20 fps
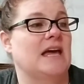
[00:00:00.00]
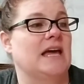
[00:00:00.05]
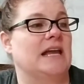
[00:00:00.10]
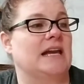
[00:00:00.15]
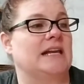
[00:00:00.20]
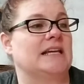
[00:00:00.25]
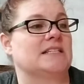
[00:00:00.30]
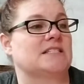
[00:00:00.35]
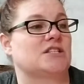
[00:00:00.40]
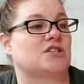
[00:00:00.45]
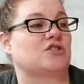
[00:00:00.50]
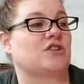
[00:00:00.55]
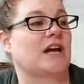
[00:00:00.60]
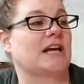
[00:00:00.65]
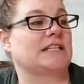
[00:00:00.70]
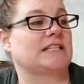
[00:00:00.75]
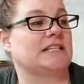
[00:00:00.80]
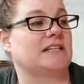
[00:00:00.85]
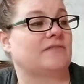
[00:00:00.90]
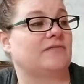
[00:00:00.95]
and has
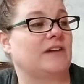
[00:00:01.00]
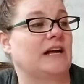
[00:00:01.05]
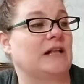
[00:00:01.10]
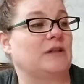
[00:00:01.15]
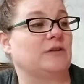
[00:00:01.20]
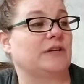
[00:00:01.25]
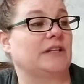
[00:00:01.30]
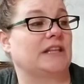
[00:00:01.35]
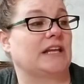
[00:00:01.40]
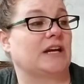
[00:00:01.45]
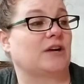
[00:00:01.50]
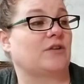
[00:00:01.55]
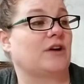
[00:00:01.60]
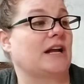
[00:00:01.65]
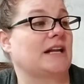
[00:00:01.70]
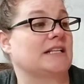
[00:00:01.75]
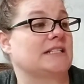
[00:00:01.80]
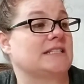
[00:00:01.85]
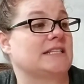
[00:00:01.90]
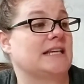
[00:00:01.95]
attracted a following that
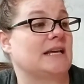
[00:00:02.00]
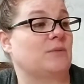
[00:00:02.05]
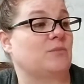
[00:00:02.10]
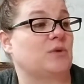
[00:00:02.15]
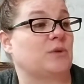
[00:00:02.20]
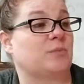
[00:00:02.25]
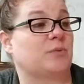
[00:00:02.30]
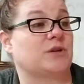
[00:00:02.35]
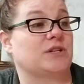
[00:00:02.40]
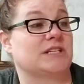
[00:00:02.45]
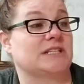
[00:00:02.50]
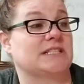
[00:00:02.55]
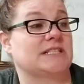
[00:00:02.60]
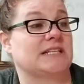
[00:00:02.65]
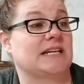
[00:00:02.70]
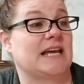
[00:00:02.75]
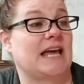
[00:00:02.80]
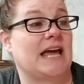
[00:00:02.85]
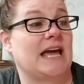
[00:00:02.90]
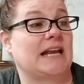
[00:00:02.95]
credits him with
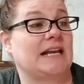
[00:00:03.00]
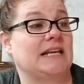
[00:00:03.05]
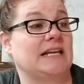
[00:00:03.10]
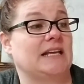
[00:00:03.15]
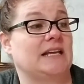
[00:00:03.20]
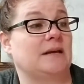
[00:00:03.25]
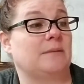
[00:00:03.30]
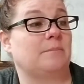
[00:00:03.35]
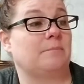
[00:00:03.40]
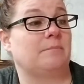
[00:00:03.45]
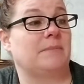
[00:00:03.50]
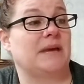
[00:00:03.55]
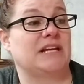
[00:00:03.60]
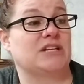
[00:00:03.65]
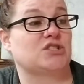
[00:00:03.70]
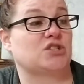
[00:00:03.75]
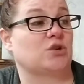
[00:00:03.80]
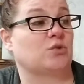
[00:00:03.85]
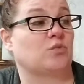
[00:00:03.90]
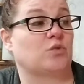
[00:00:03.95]
predicting any
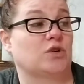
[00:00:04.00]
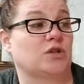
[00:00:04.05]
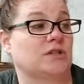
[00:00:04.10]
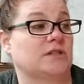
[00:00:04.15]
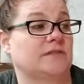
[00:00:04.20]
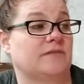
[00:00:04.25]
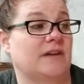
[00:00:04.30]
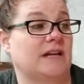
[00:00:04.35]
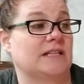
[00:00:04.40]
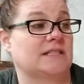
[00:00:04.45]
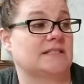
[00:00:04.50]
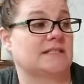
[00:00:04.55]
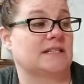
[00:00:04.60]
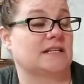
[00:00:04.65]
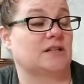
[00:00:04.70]
major world events,